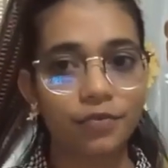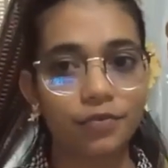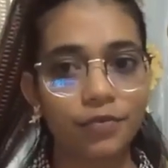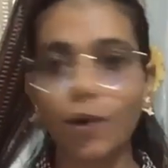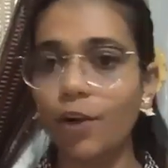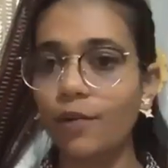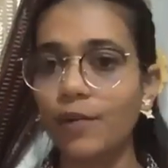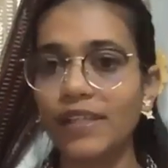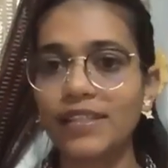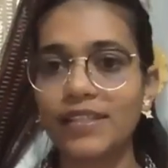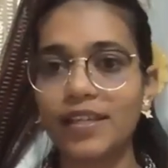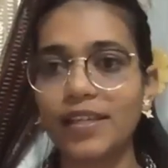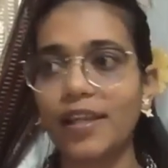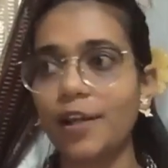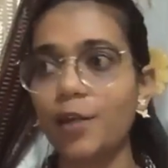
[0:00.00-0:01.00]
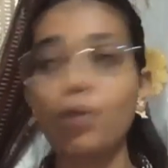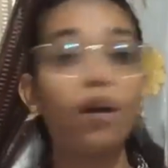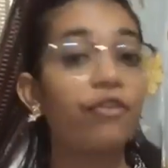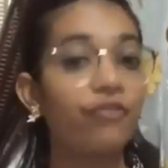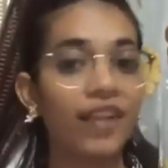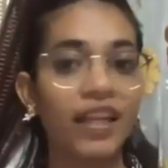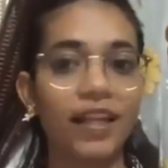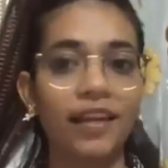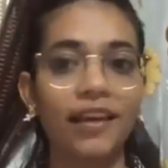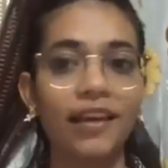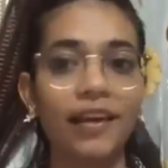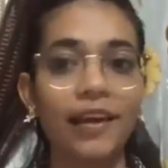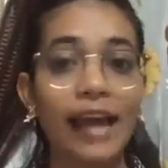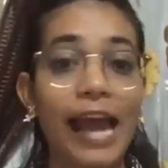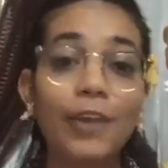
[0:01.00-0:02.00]
They always say that you are free
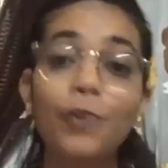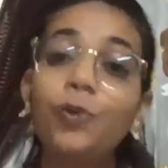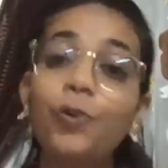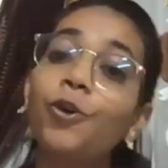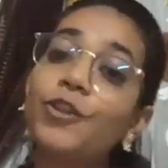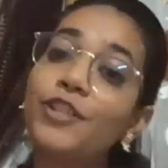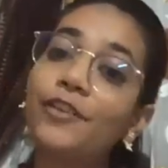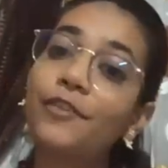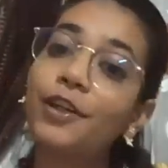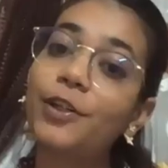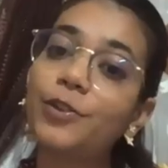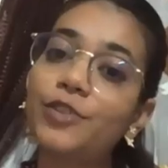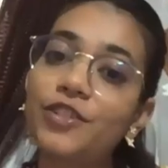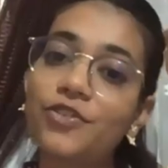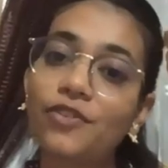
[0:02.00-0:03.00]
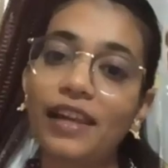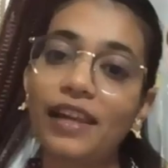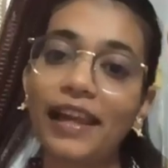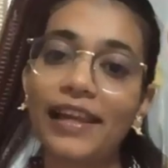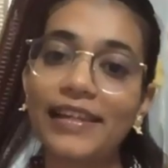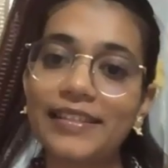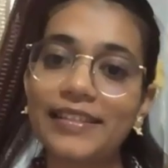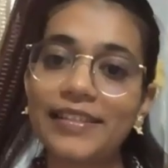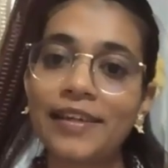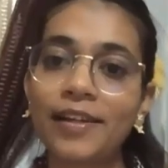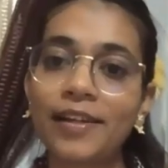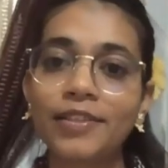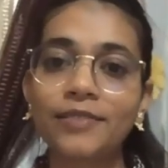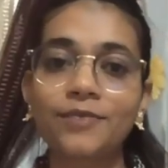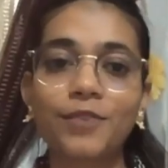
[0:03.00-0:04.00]
and you yourself need to just realize,
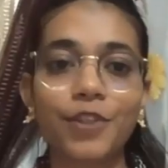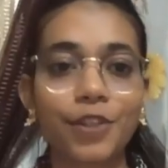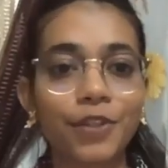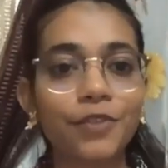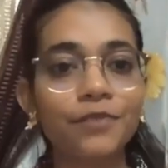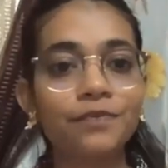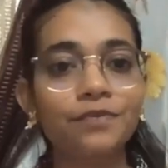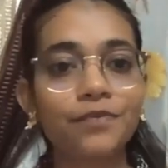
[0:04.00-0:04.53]
you know,